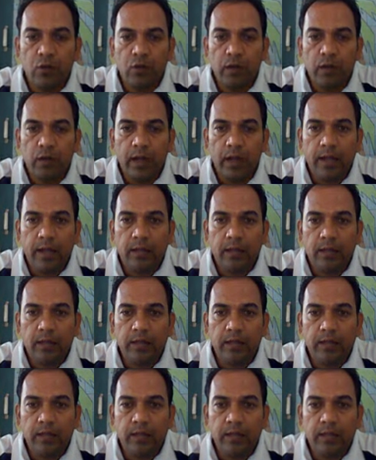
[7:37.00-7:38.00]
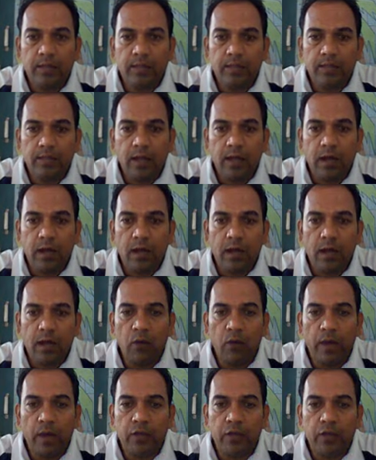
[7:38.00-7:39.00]
And third thing is,
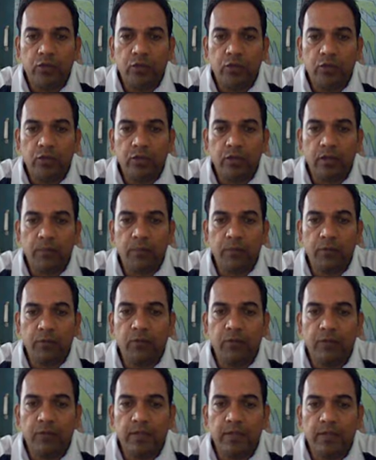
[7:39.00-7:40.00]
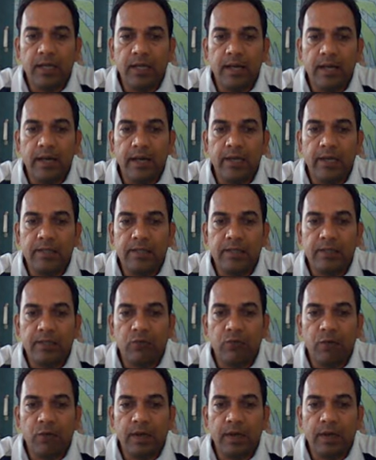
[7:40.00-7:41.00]
allow actuation upon the physical entities
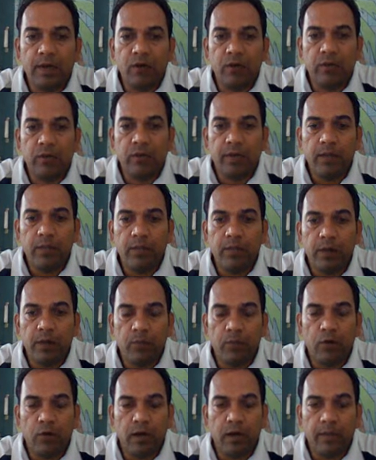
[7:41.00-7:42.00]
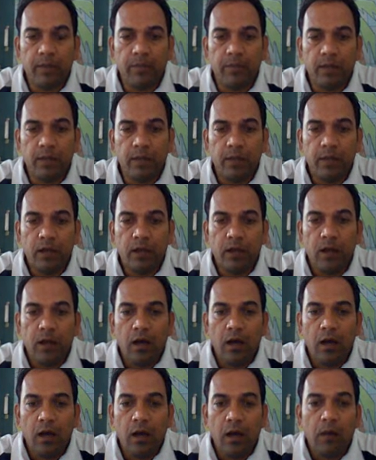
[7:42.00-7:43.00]
environment around them remotely.
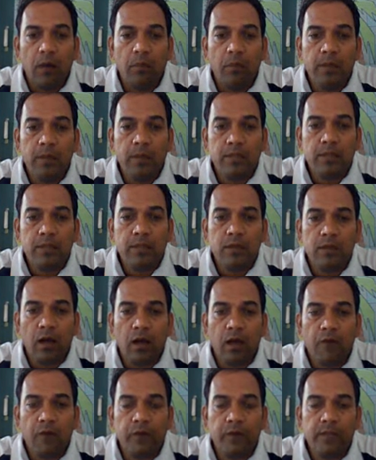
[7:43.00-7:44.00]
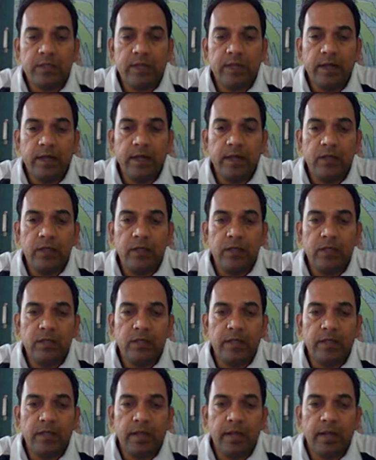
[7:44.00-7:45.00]
Means after sending this
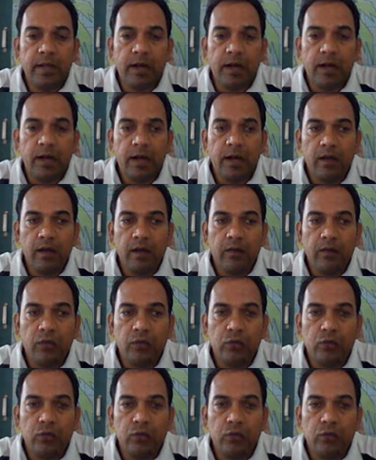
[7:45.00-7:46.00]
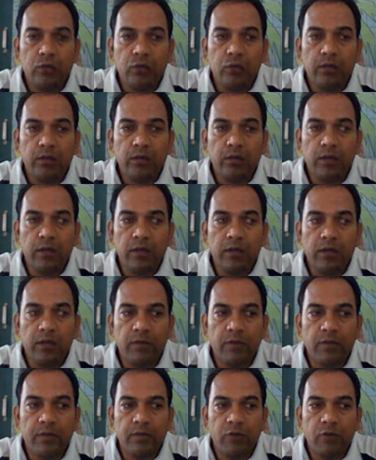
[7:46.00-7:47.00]
data to the
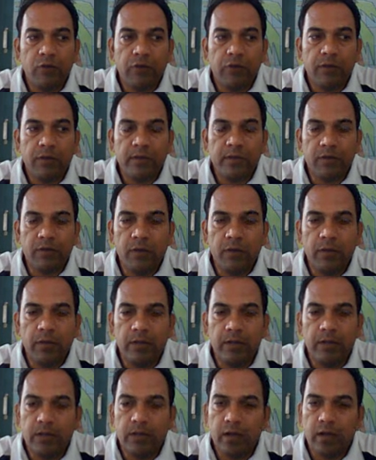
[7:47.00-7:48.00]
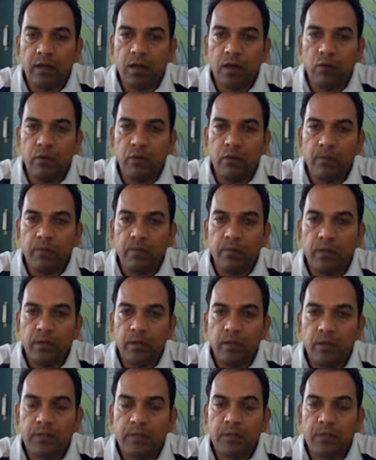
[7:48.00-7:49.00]
several softwares available in the cloud,
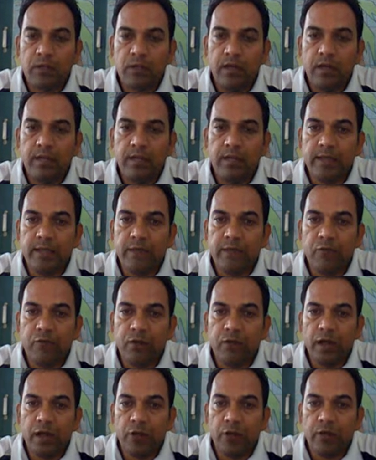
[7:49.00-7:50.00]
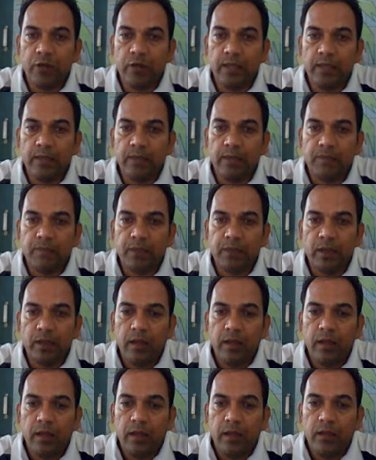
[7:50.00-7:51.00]
especially designed for the IoT,
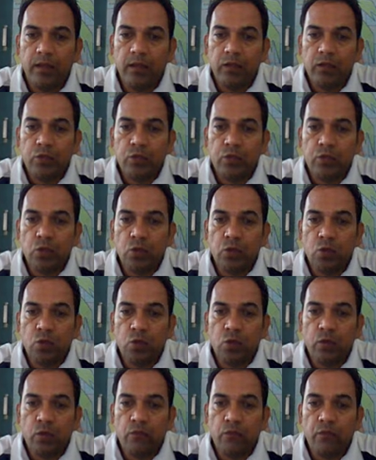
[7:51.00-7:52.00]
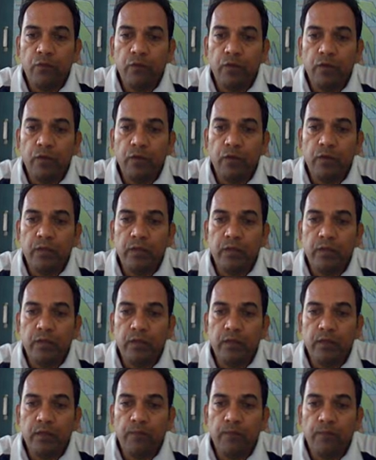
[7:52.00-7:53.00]
so these are the